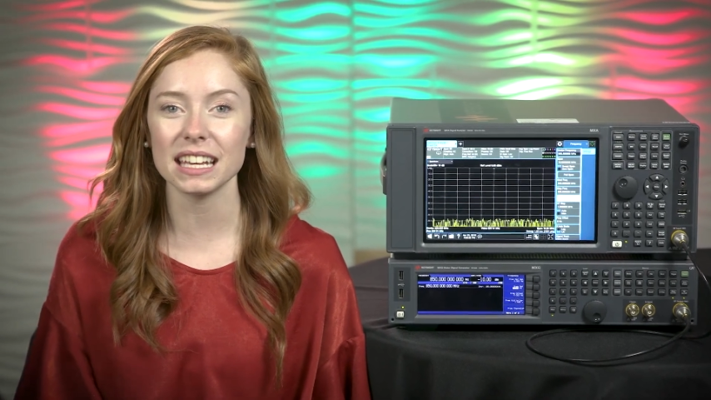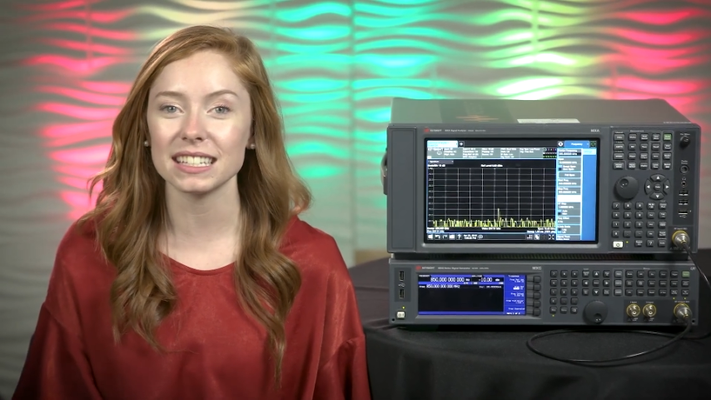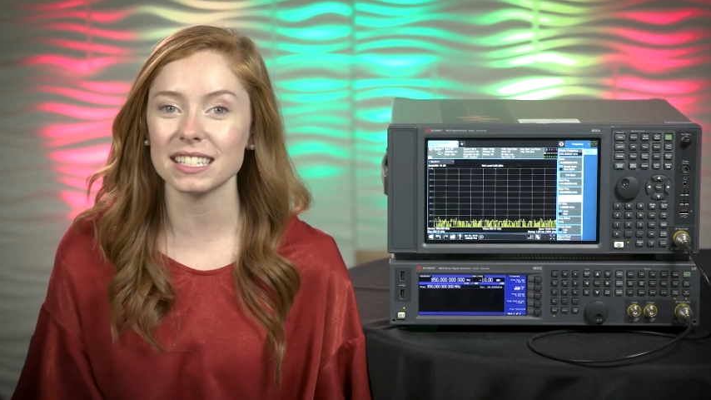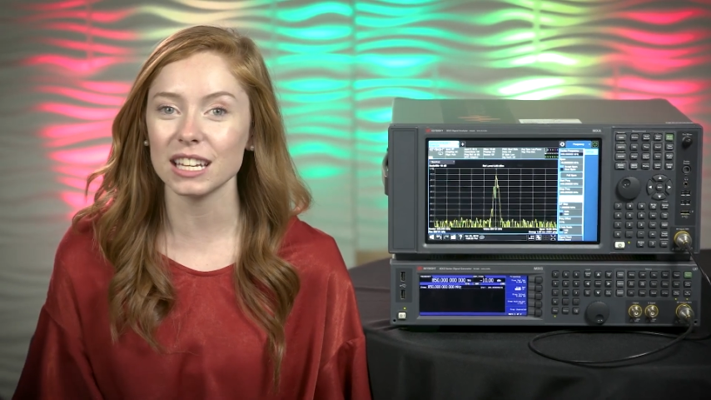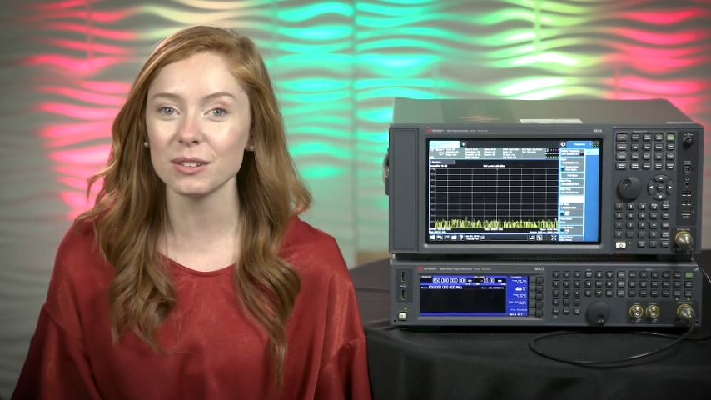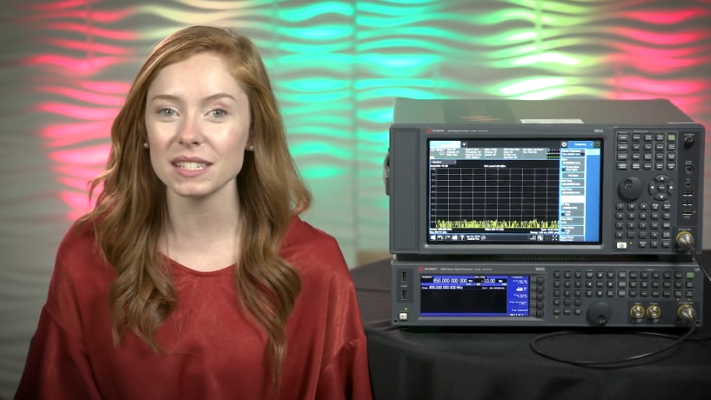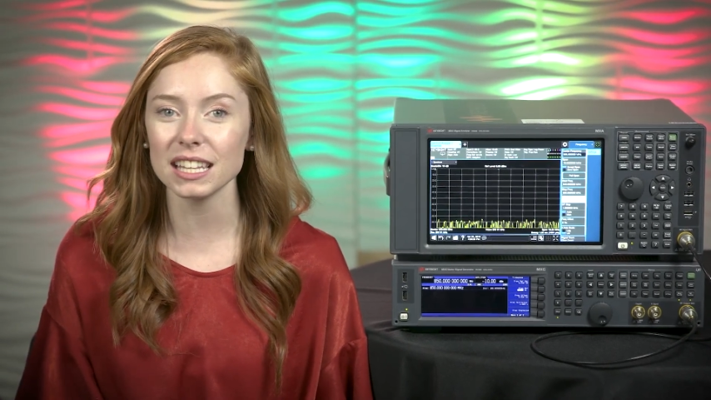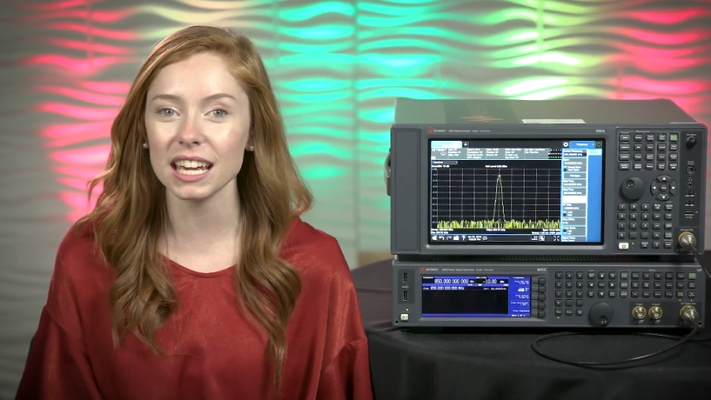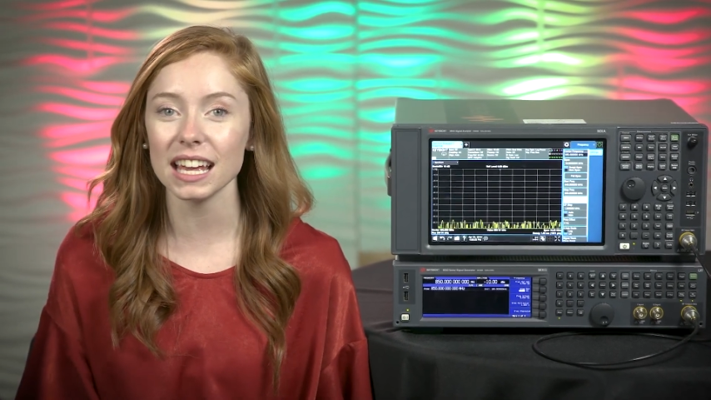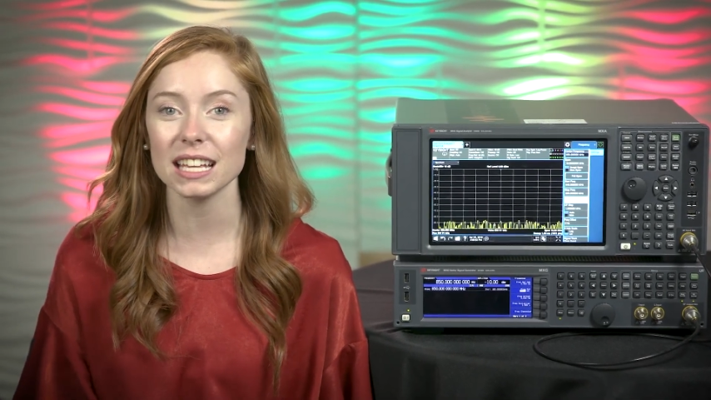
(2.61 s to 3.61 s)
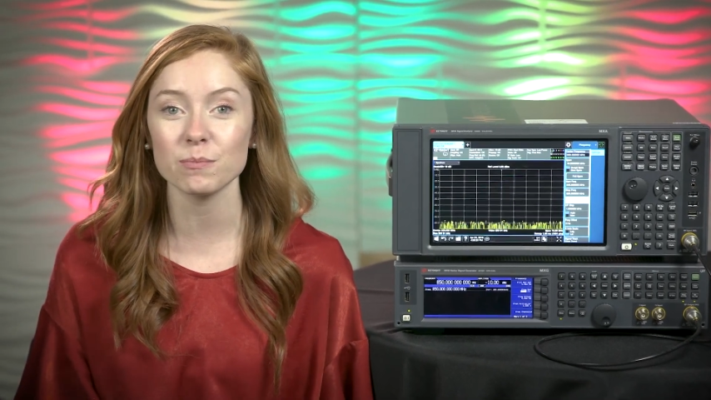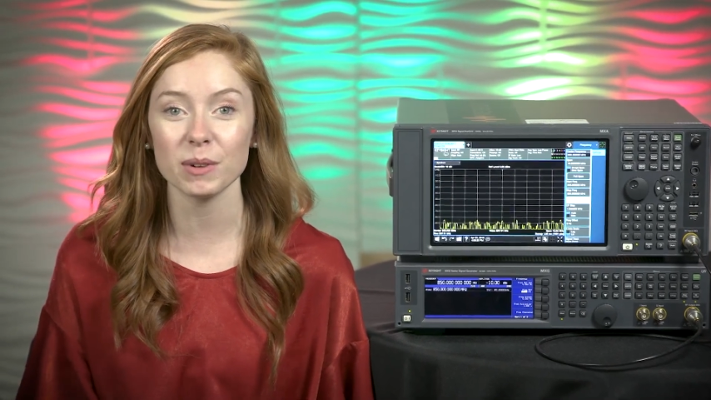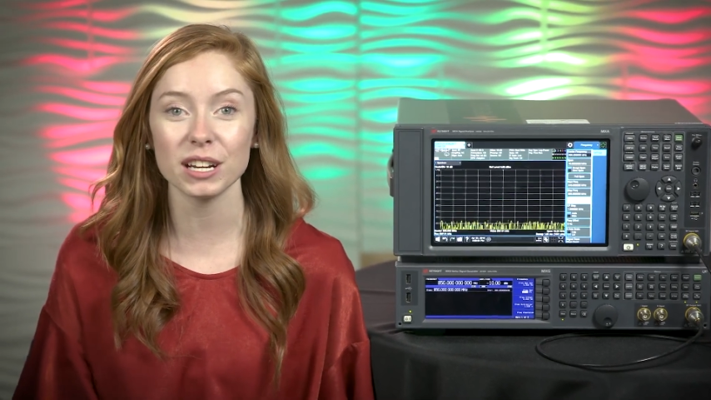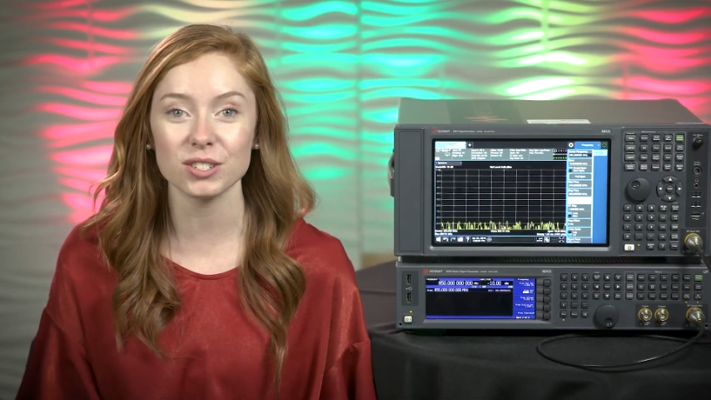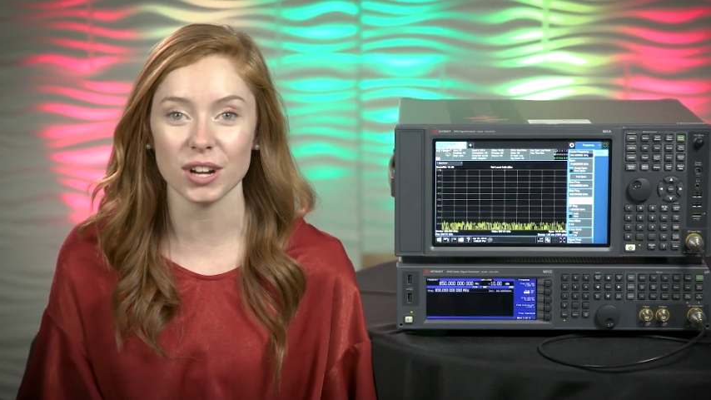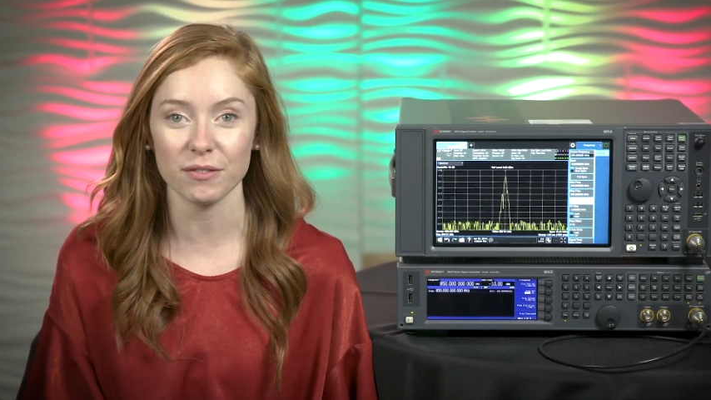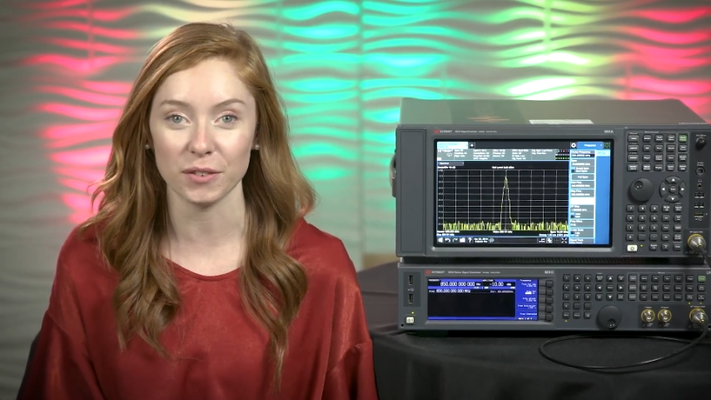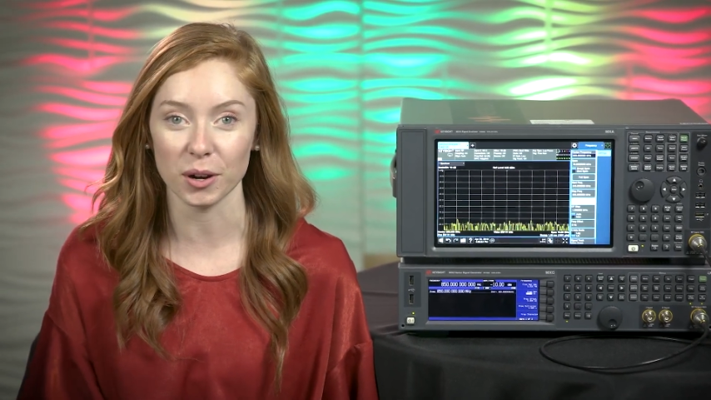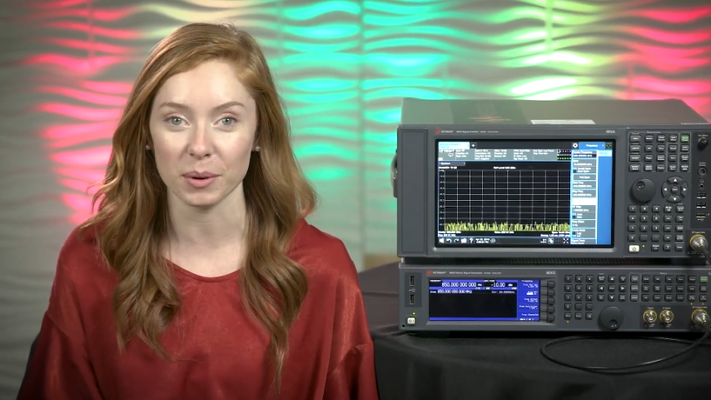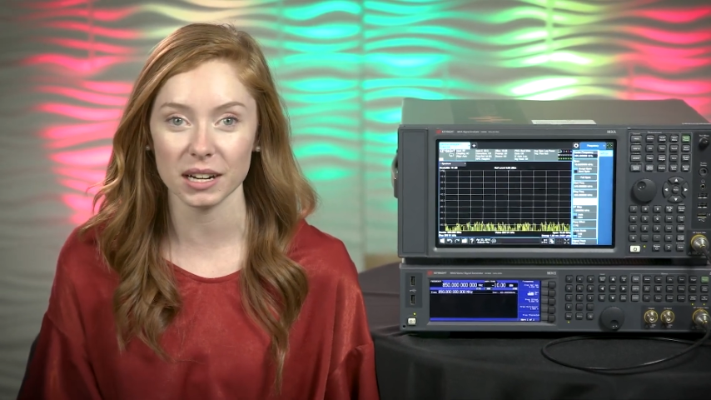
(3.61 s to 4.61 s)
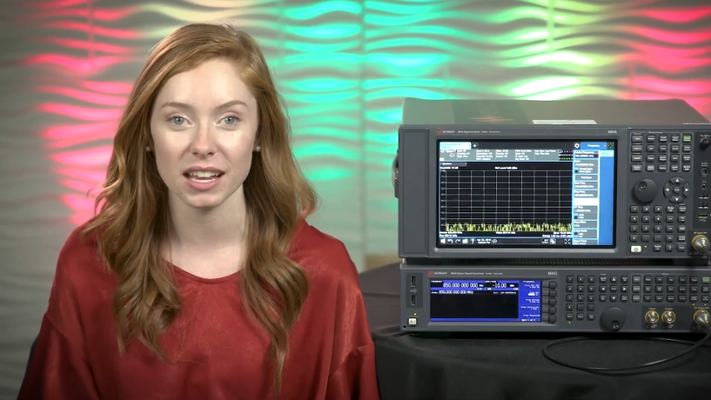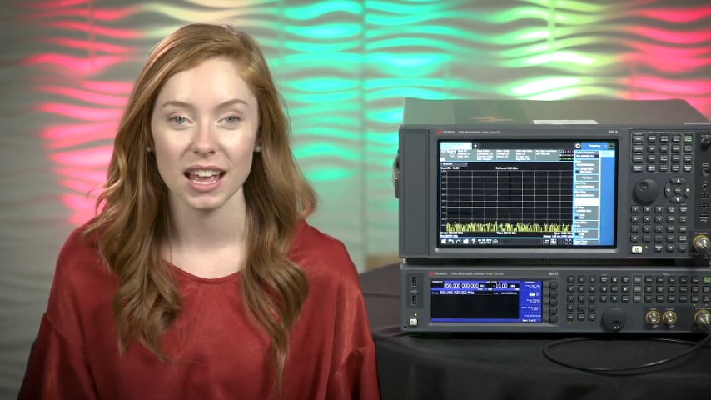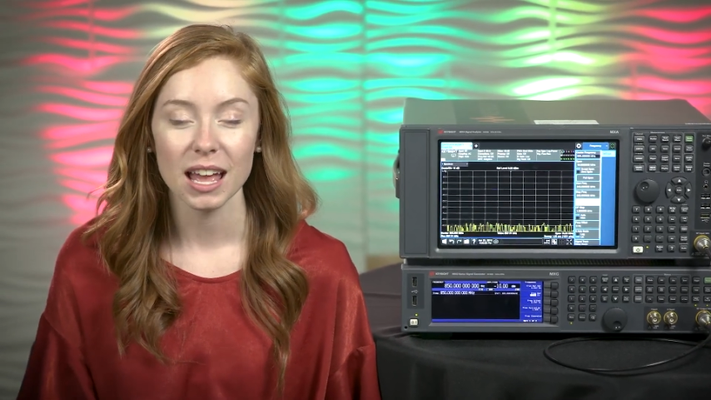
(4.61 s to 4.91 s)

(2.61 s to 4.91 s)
continuously is pretty straightforward,